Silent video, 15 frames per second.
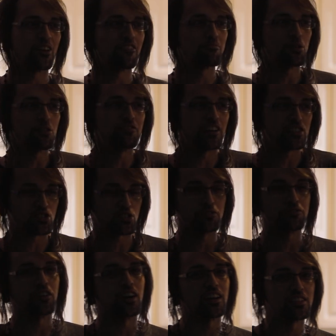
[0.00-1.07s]
of Professor
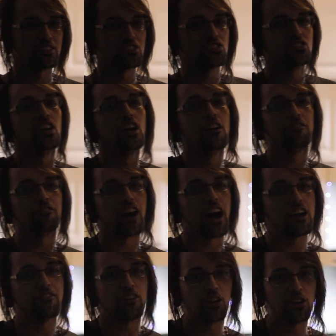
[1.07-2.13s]
Fun's
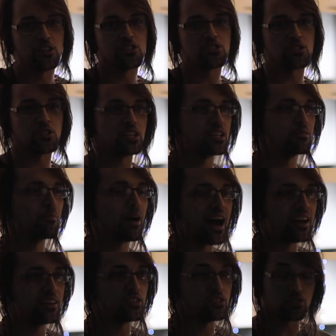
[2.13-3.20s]
500
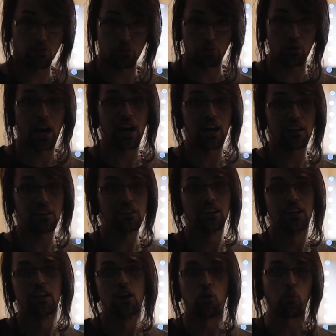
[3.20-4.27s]
Miles Through Hell,
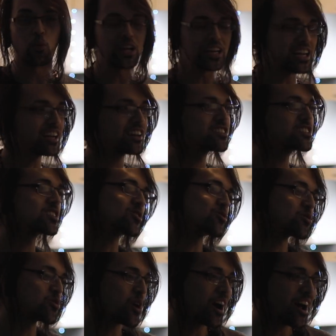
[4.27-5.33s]
we need
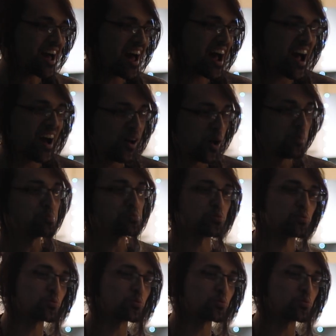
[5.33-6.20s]
to help